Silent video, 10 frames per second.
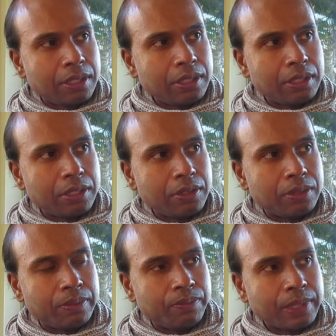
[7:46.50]
You know,
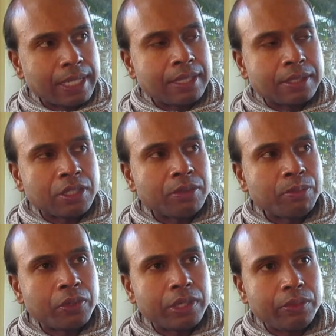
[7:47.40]
at a certain
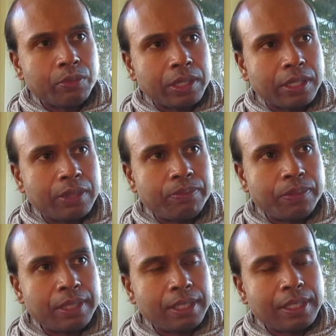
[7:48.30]
point when
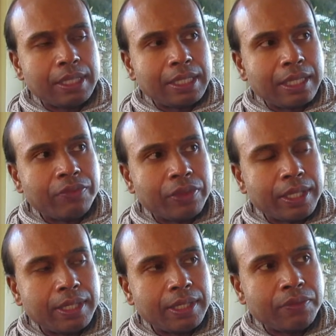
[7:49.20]
I'm, if,
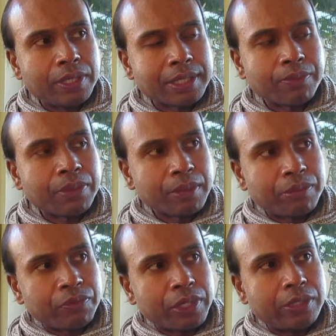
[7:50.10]
there, if there's something I'm
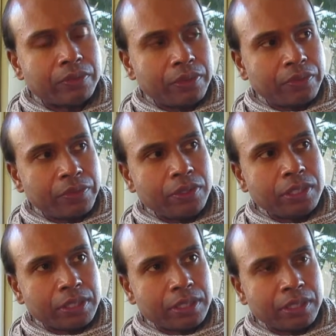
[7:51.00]
afraid of in the
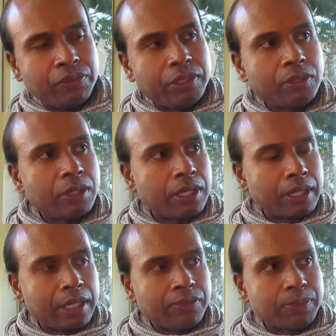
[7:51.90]
future, if you do a,
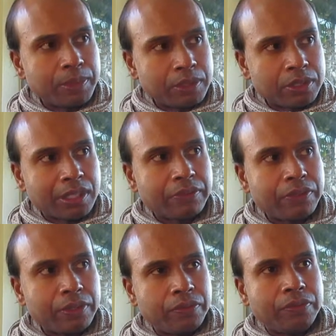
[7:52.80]
enough spiritual, like
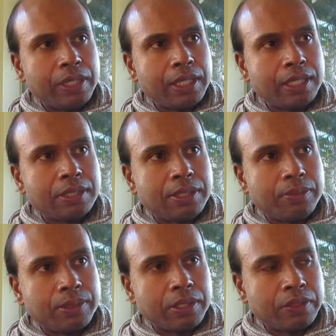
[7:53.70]
Field of Feelings, The
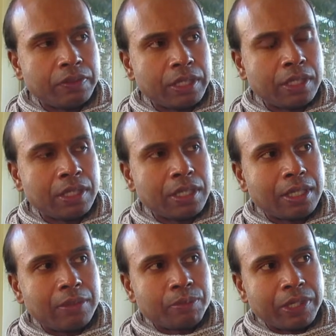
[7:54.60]
Observer,
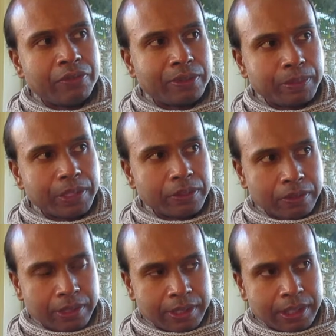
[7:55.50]
Pray for a
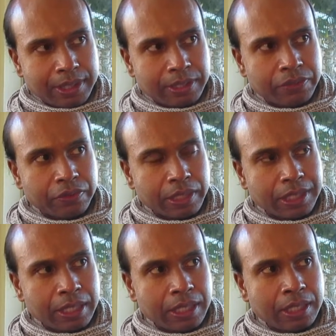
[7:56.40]
Miracle to See It
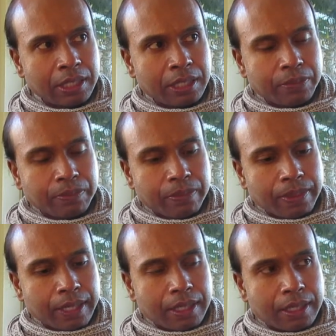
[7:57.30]
Differently,
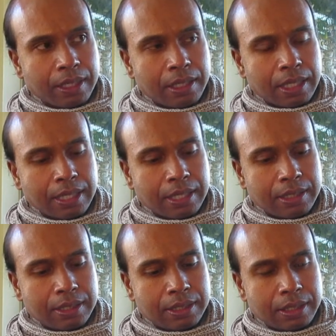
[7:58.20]
uh,
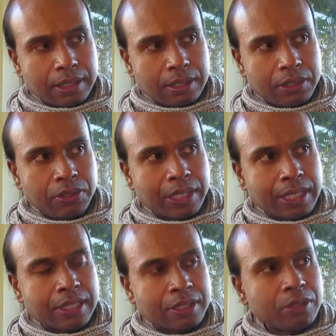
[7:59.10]
and uh, do
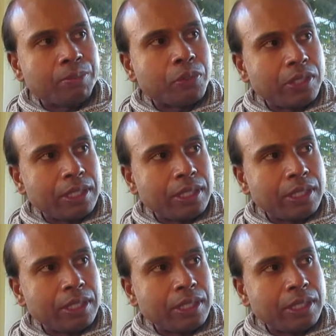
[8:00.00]
that, at a certain point